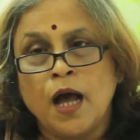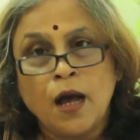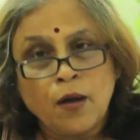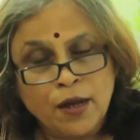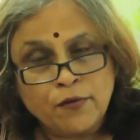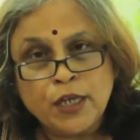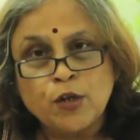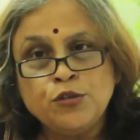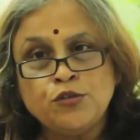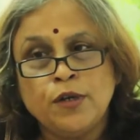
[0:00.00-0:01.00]
how are we
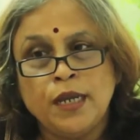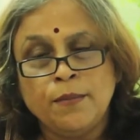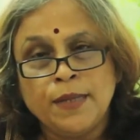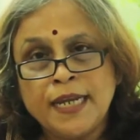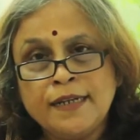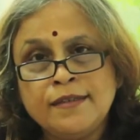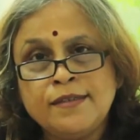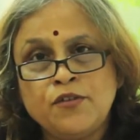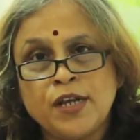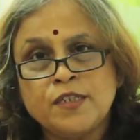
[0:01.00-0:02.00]
going to eliminate
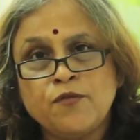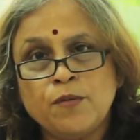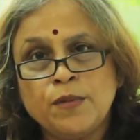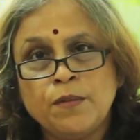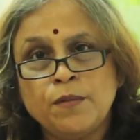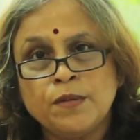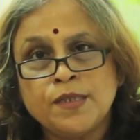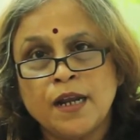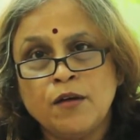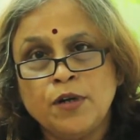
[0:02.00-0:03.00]
this stress from the
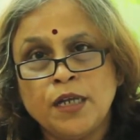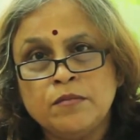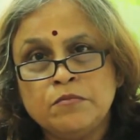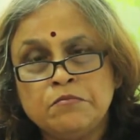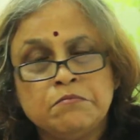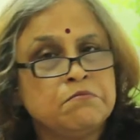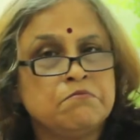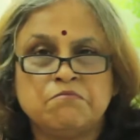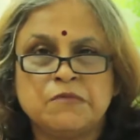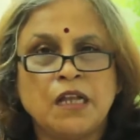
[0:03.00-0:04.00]
surrounding?
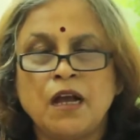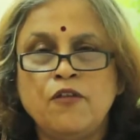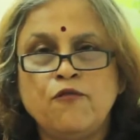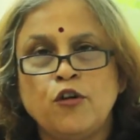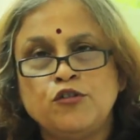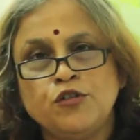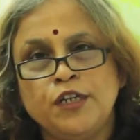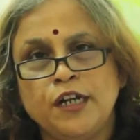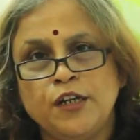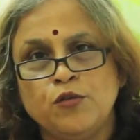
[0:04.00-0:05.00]

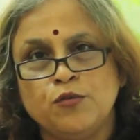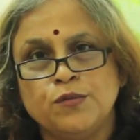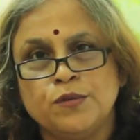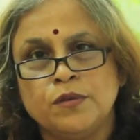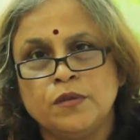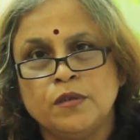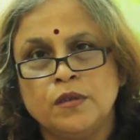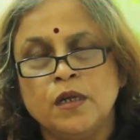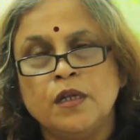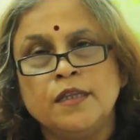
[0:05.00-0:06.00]
Unfortunately, no.
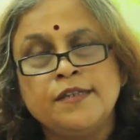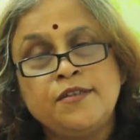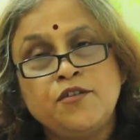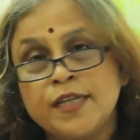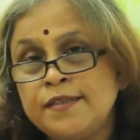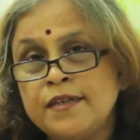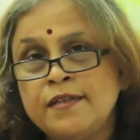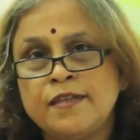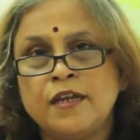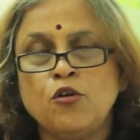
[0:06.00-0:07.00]
The
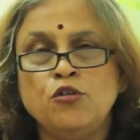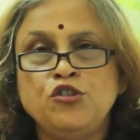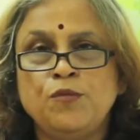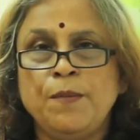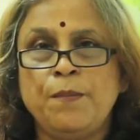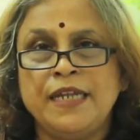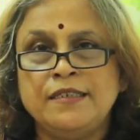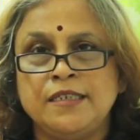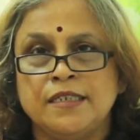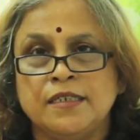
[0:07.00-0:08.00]
stressors are going to be
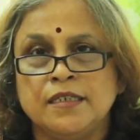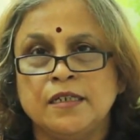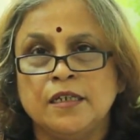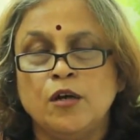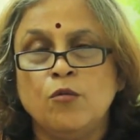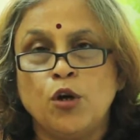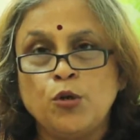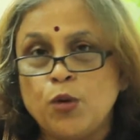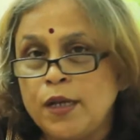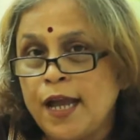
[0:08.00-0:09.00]
plenty.
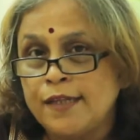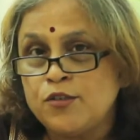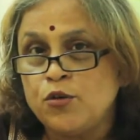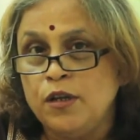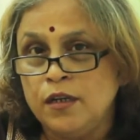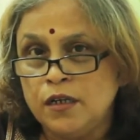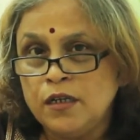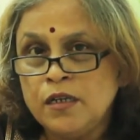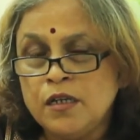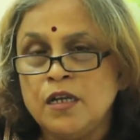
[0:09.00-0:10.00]
What one has to
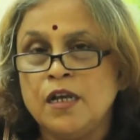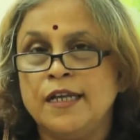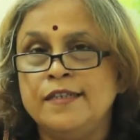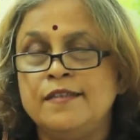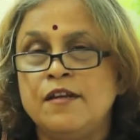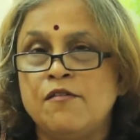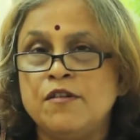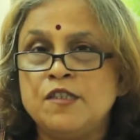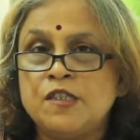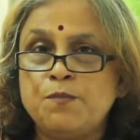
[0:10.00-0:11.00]
learn is the
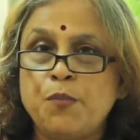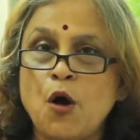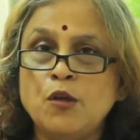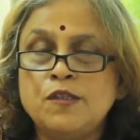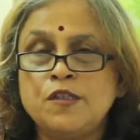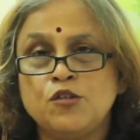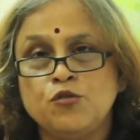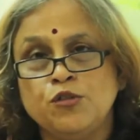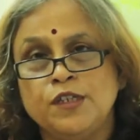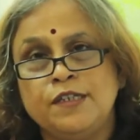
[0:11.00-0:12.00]
response
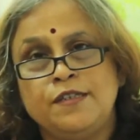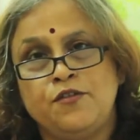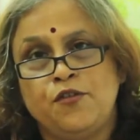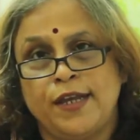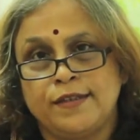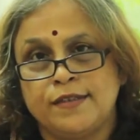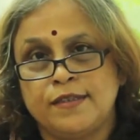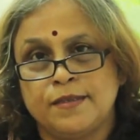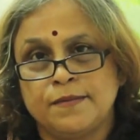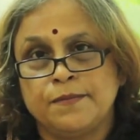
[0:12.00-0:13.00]
to this
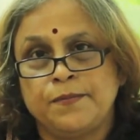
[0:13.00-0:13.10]
stress.